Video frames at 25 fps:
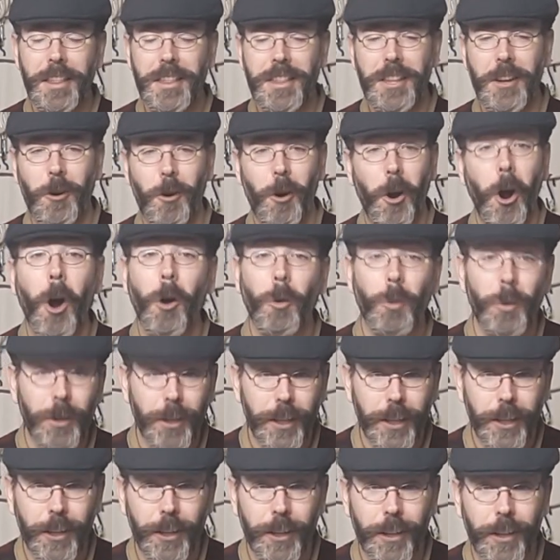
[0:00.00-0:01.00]
that are all
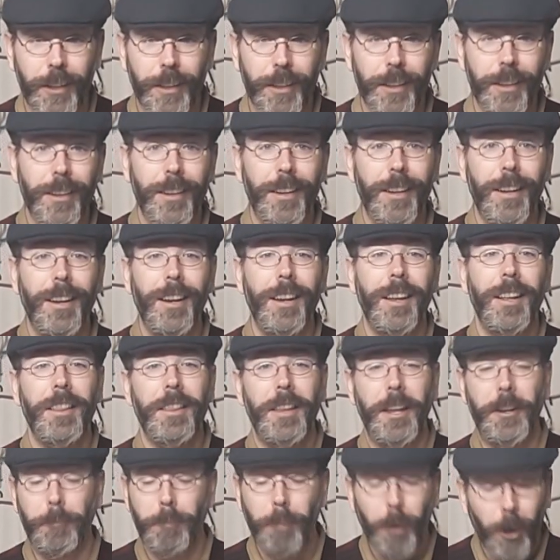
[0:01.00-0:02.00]
really good.
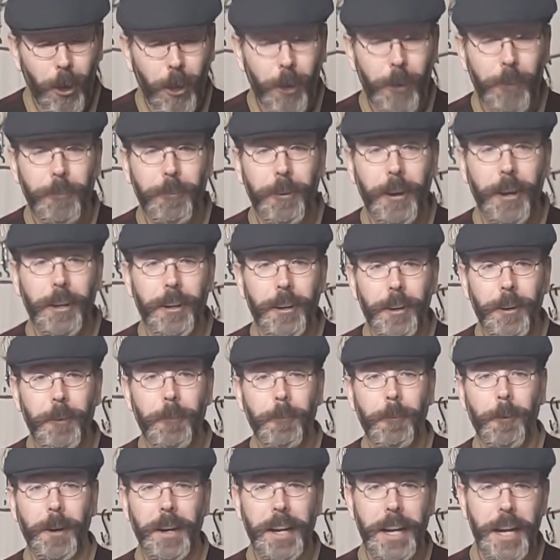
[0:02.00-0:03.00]
That's perfect
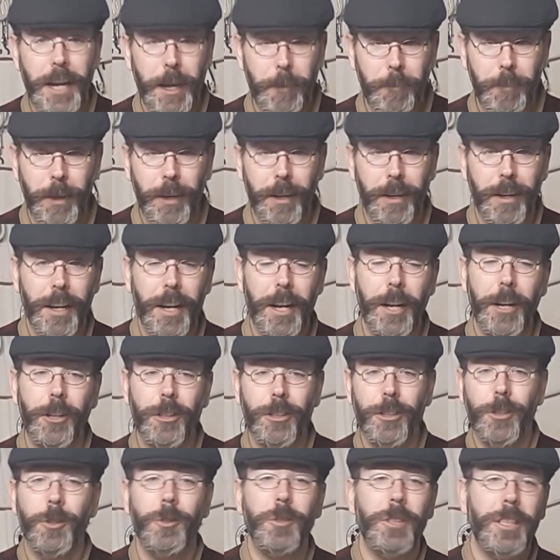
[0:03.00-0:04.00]
for camping,
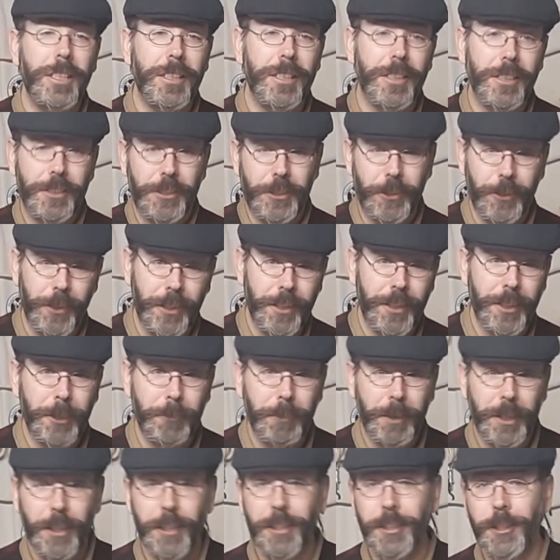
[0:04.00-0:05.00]
including desserts,
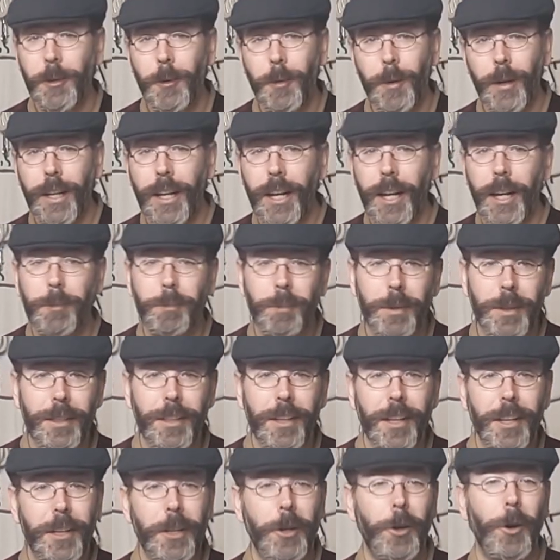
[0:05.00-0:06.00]
because going camping,
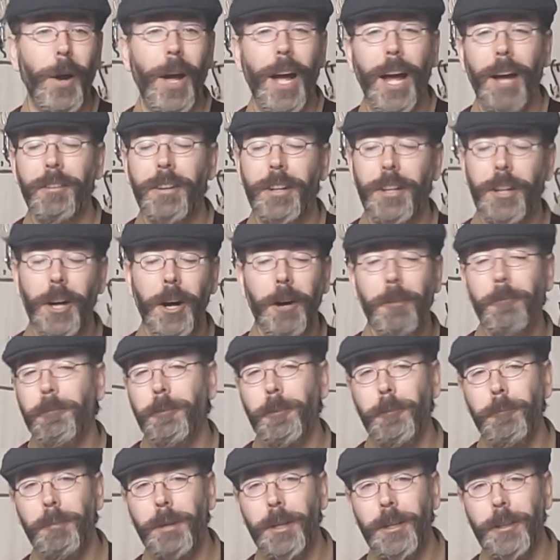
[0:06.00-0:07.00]
you know, having
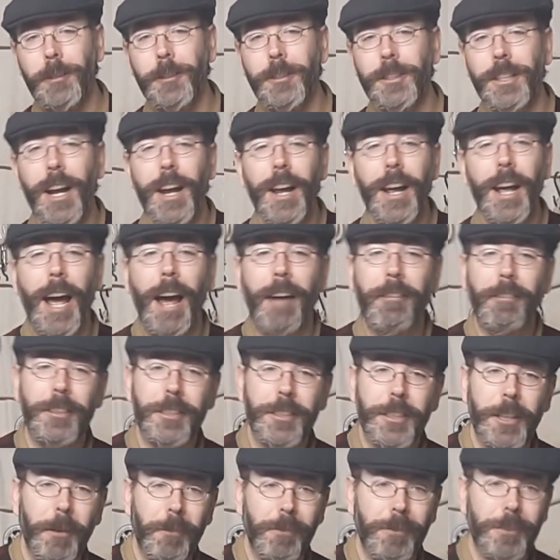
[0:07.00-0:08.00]
comfort meals, having
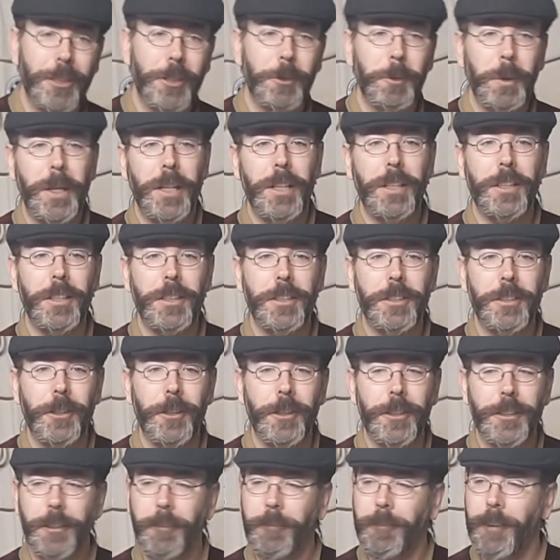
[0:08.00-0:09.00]
something sweet and
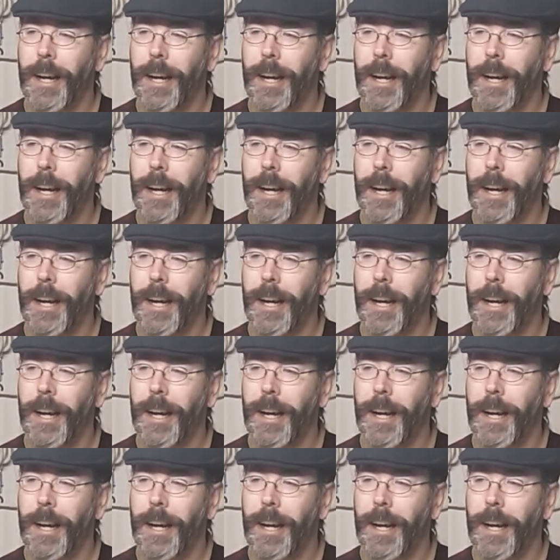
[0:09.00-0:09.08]
desserts. In